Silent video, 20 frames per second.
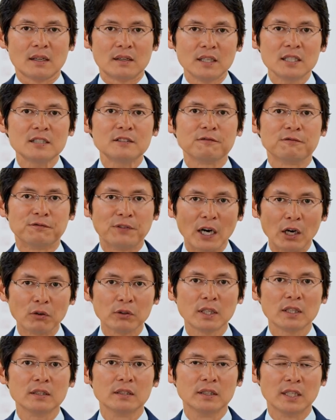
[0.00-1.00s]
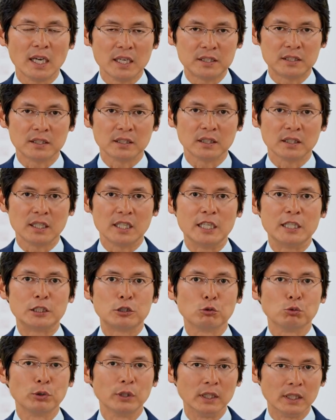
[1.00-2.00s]
This violent nature
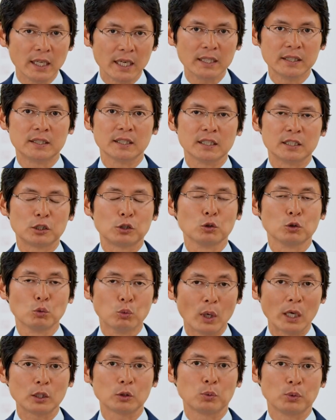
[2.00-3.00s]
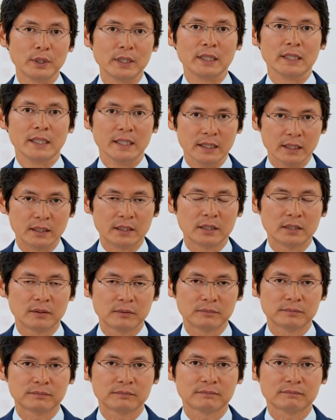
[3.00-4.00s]
is related to what we eat.